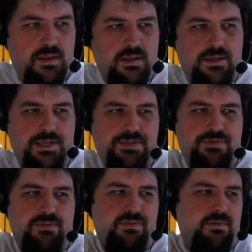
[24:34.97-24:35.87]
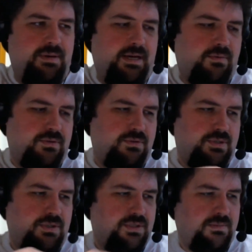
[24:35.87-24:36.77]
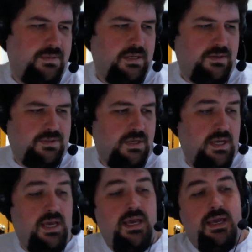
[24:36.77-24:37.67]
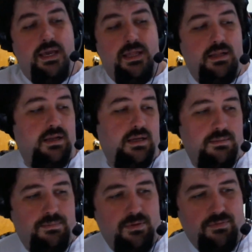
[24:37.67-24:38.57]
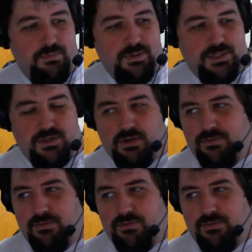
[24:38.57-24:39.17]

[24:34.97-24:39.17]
Thanks for the feedback. We'll switch you to something else. And then I get a beautiful picture of a